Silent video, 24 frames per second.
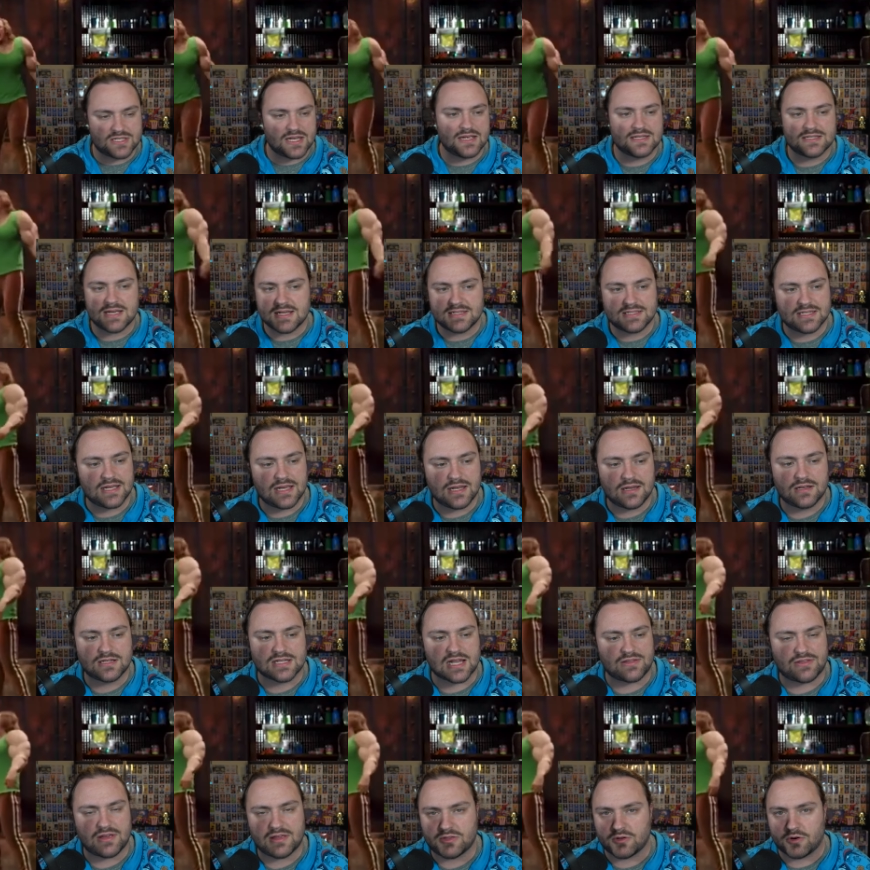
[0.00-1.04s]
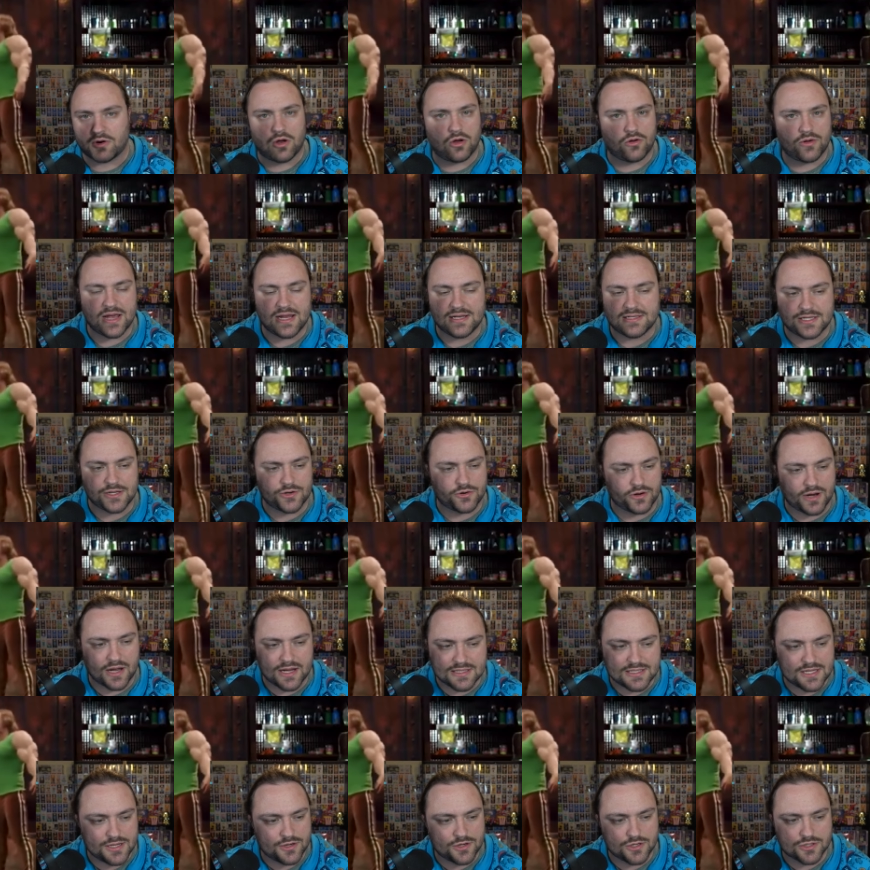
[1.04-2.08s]
say he's 18 because I think they're all 18 or
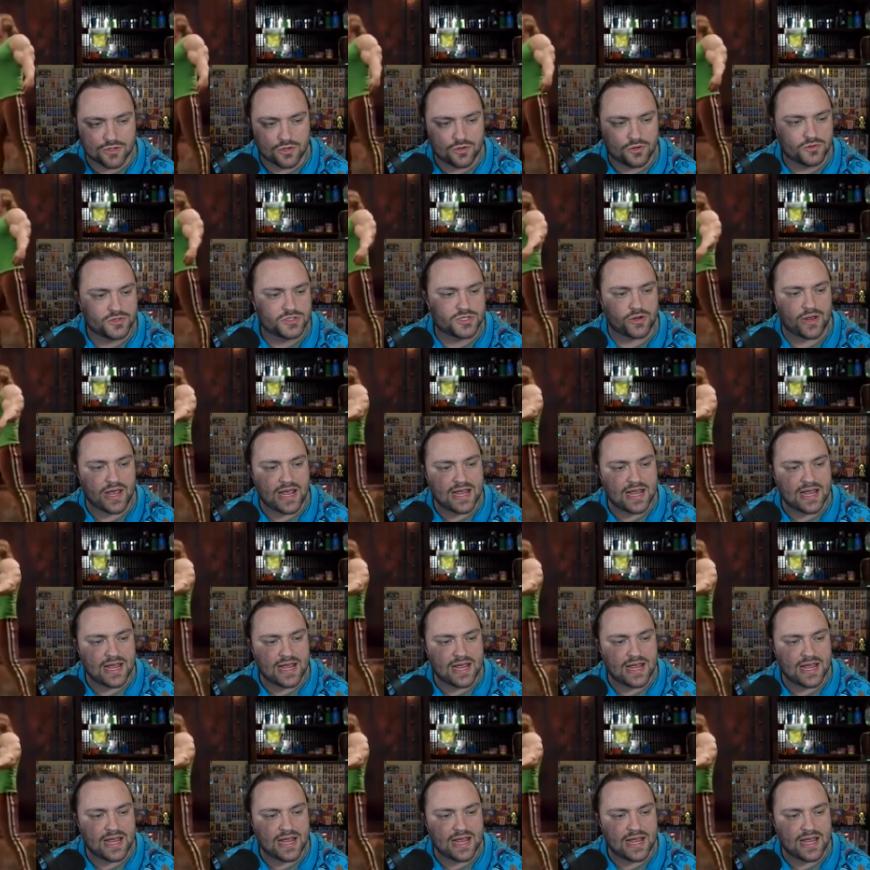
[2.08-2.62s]
19 years old. So